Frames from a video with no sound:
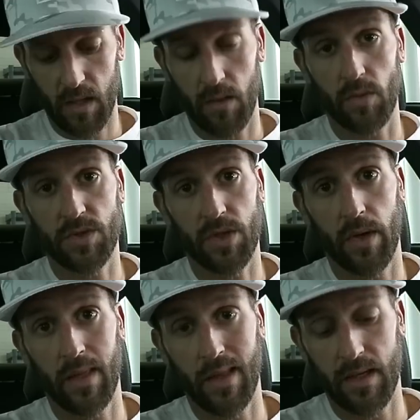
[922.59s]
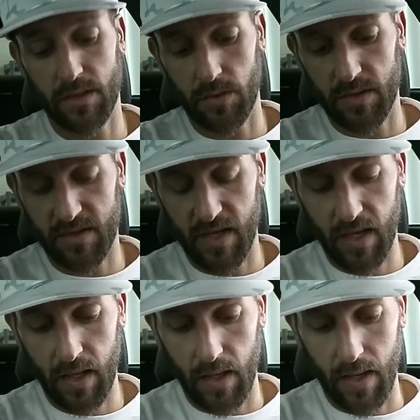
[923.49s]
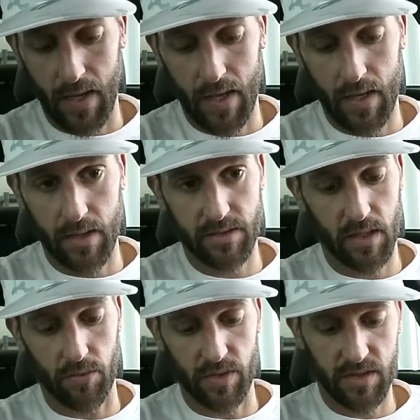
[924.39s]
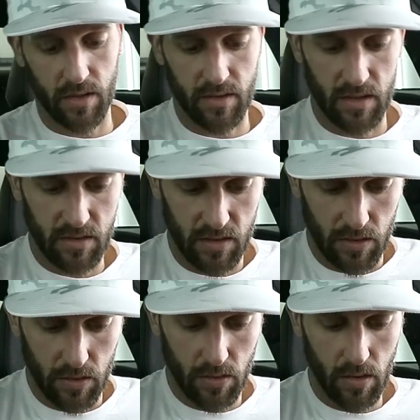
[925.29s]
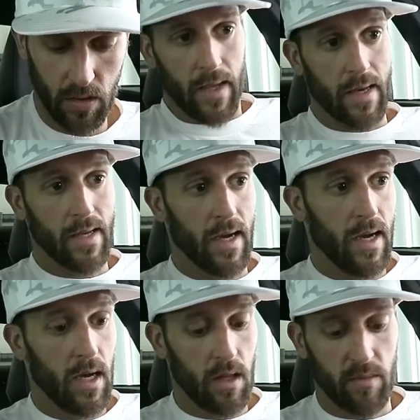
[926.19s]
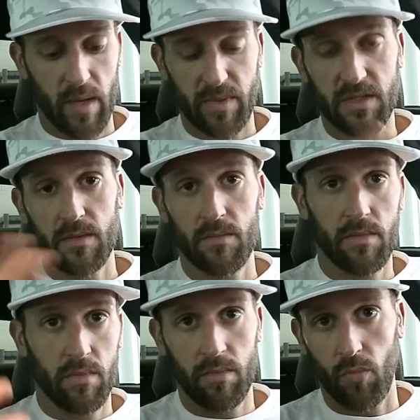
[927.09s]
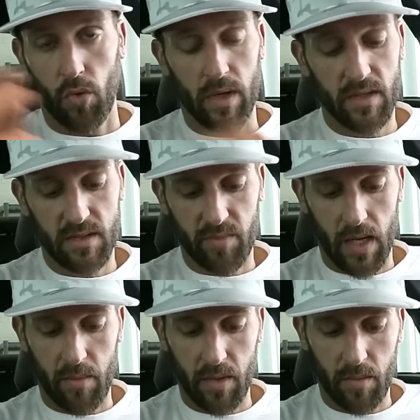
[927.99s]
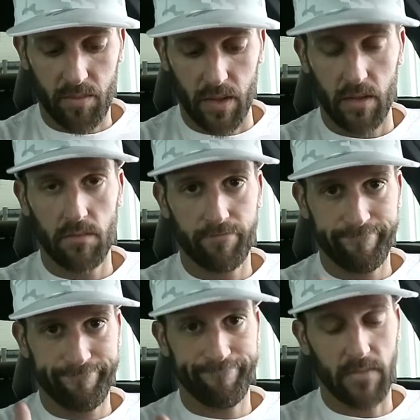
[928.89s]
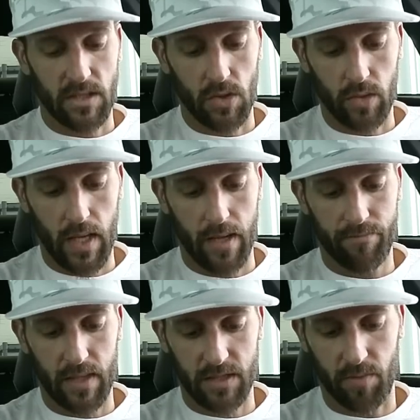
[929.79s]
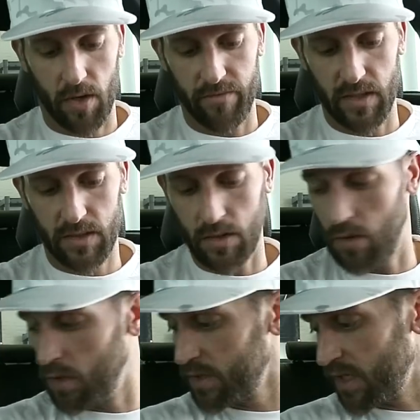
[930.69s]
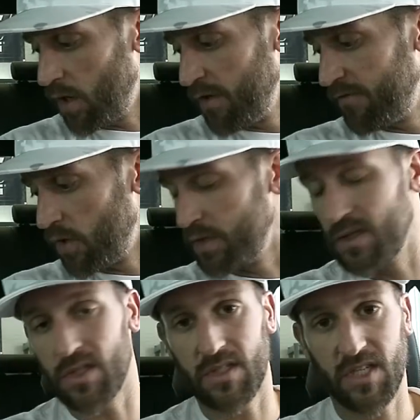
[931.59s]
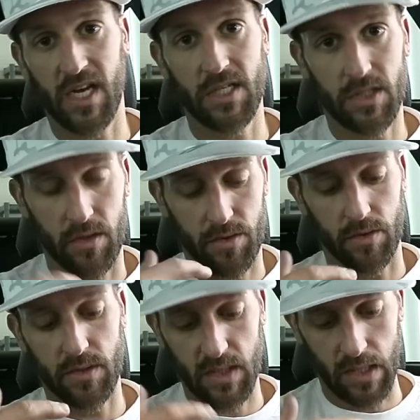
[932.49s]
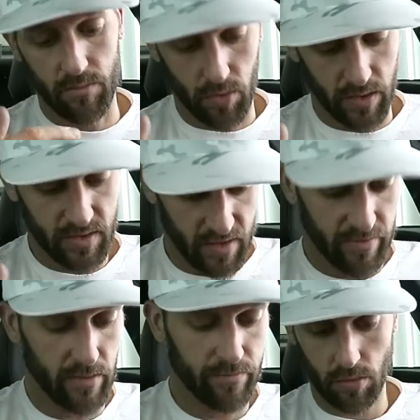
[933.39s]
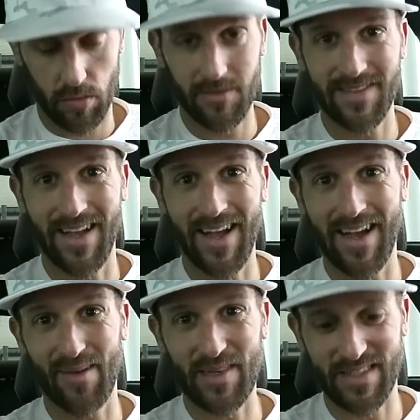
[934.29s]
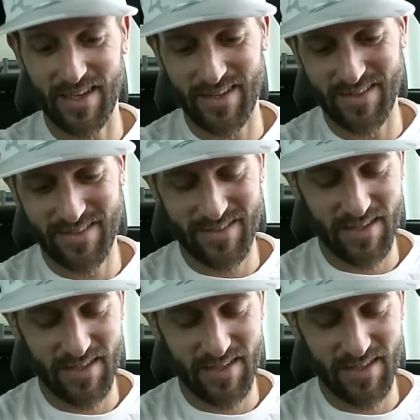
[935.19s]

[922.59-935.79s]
and then we'll just go ahead and let it do its thing and it's gonna restart the ECU. And uh, there might be some warnings that pop up, but it's okay, that's part of it. So it looks like all the voltage is changed to 13.7. Ah, I'm excited.